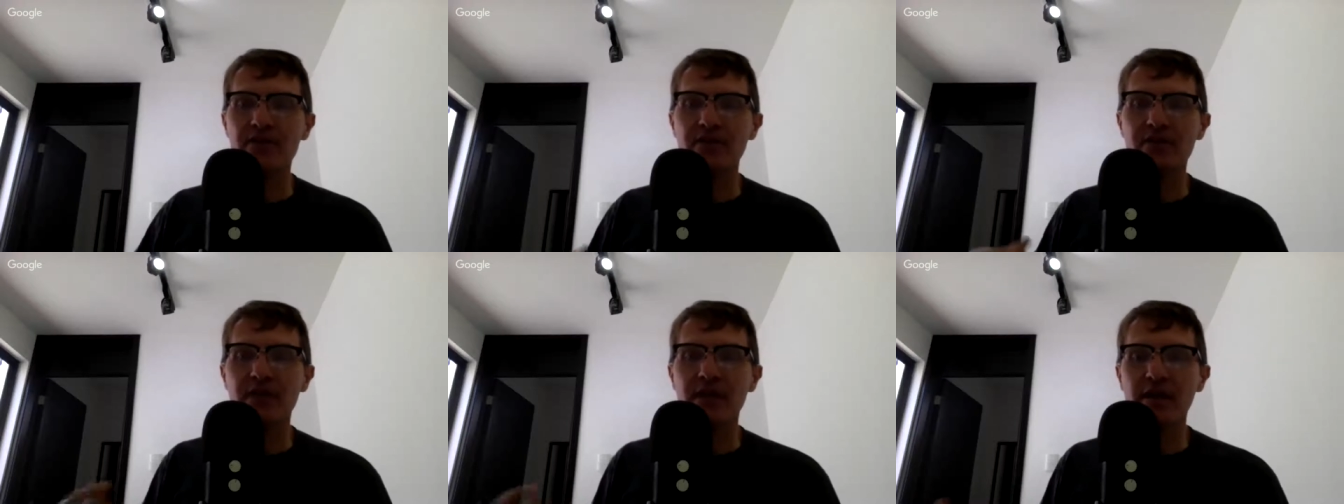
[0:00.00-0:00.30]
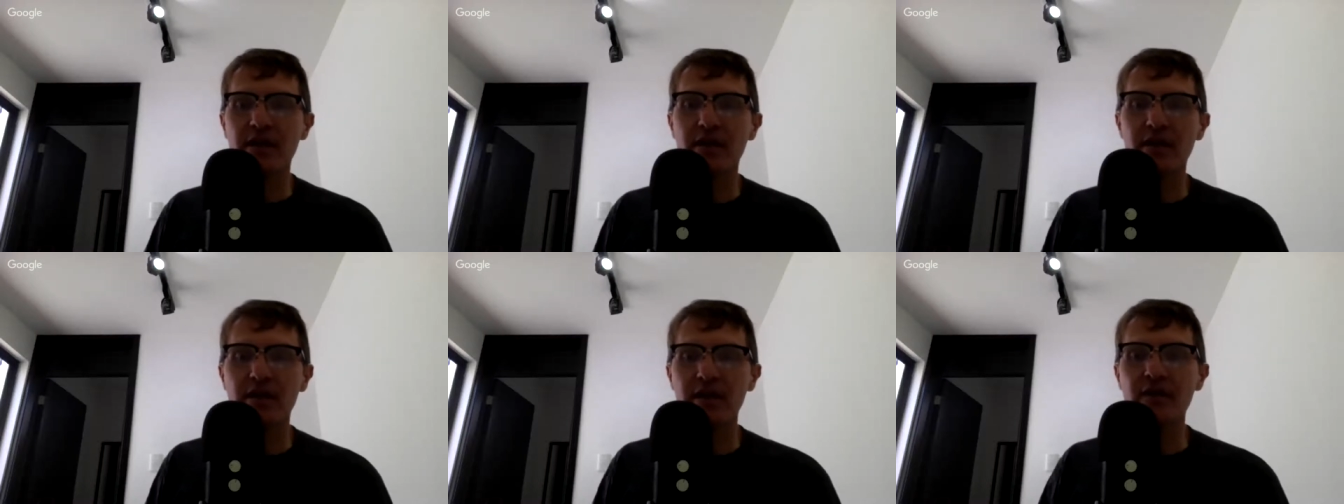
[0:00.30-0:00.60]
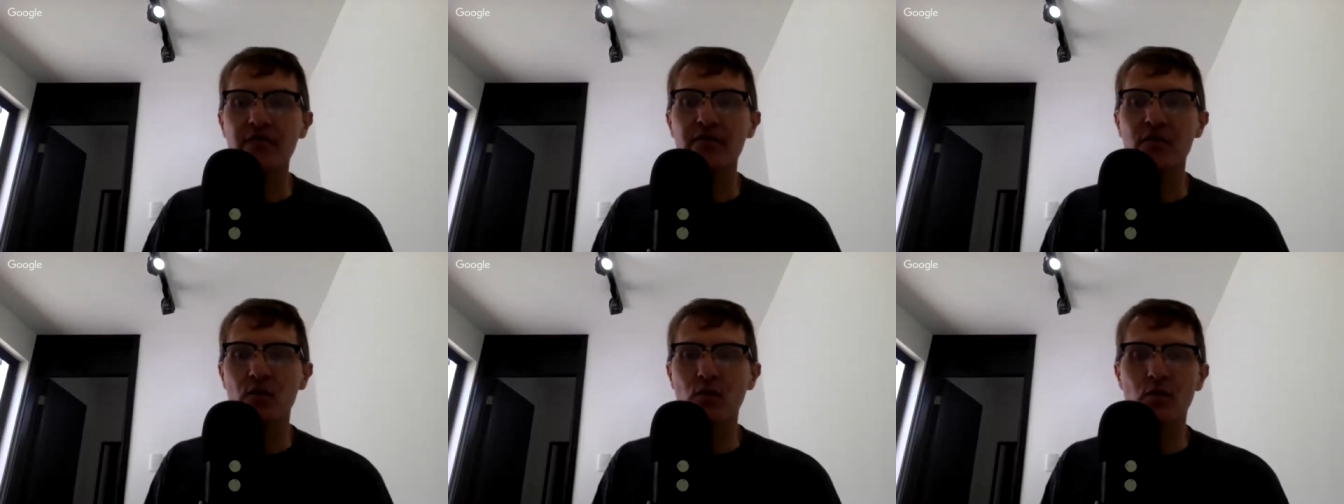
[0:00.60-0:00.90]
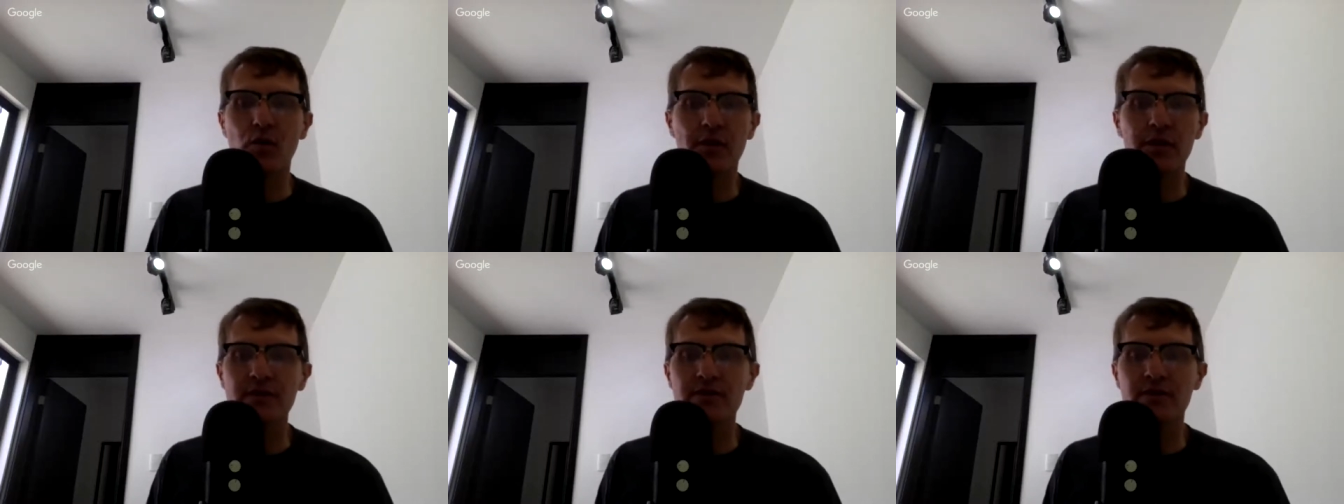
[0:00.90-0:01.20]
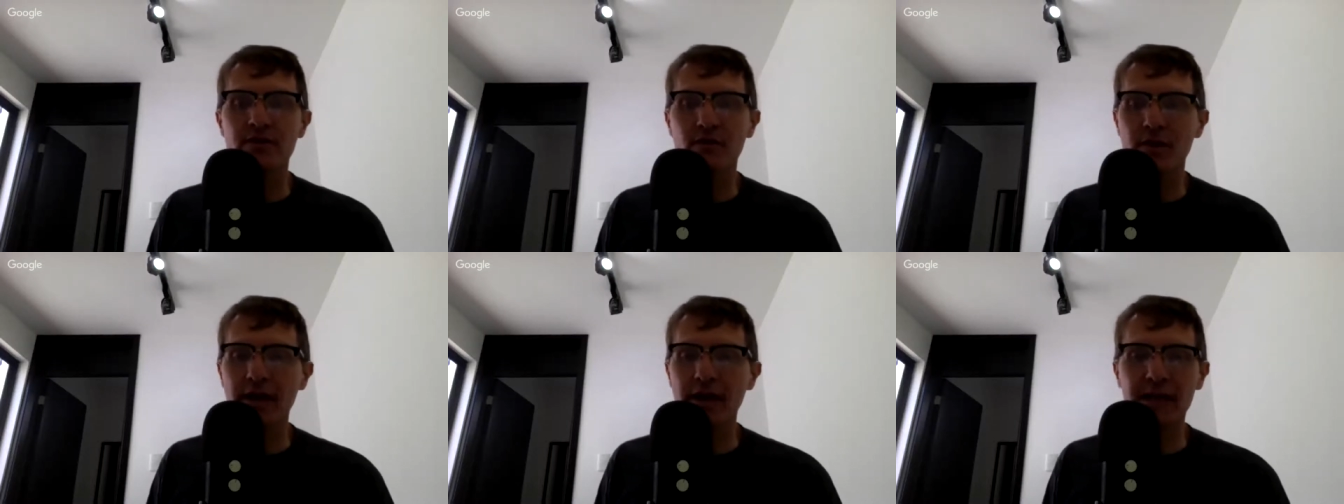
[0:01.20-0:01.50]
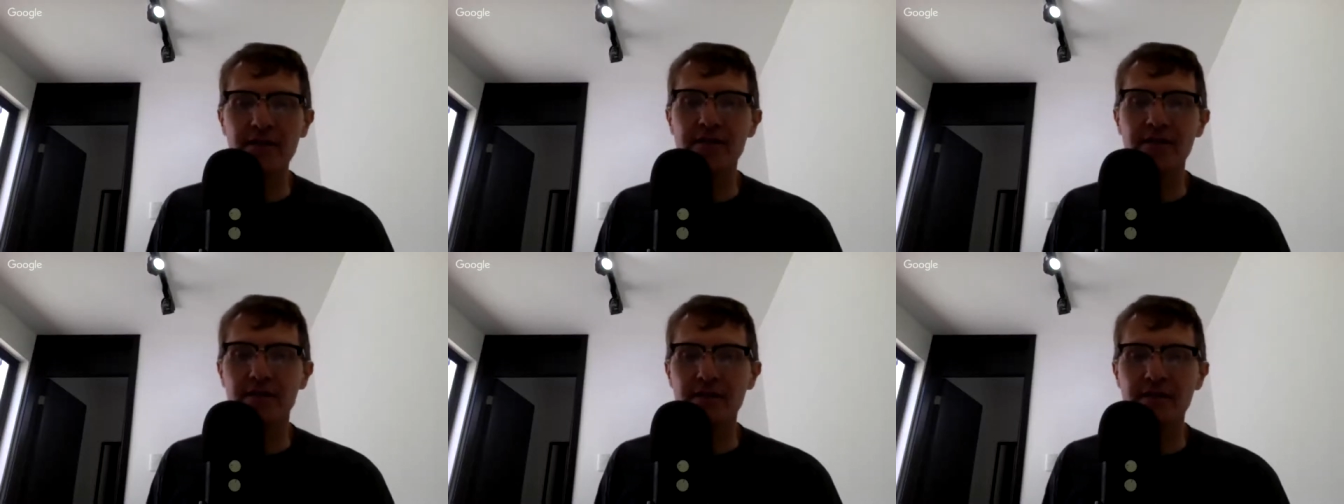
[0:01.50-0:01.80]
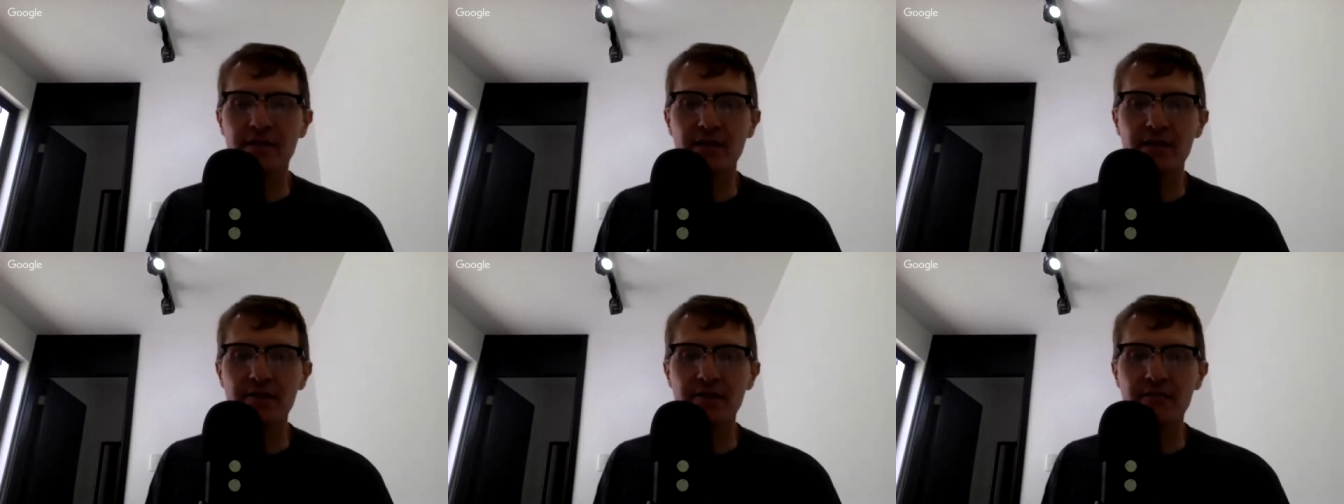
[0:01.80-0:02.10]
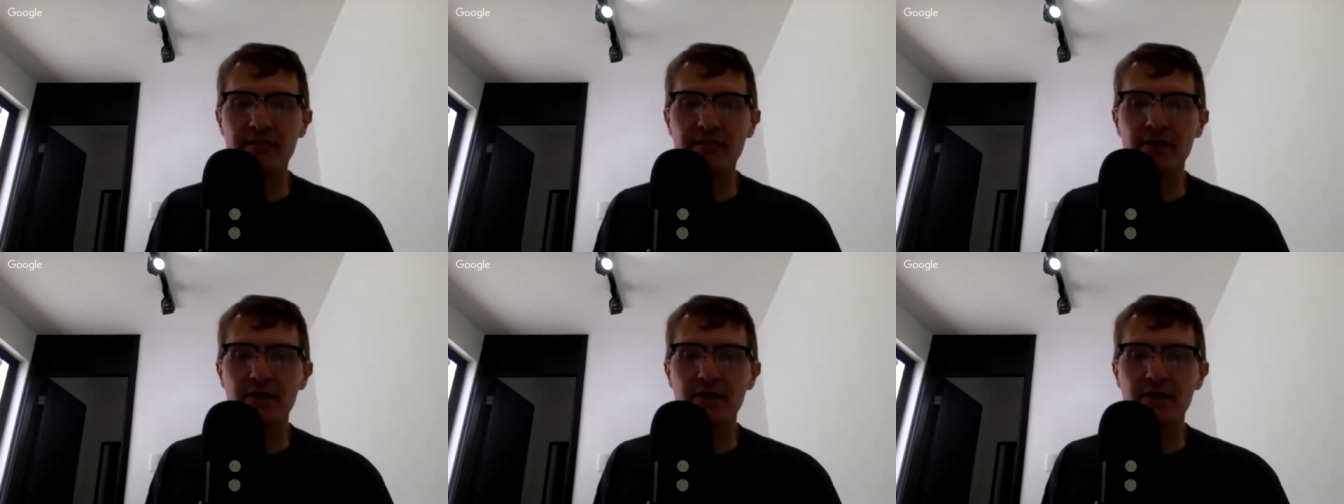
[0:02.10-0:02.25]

is there if you want to access it.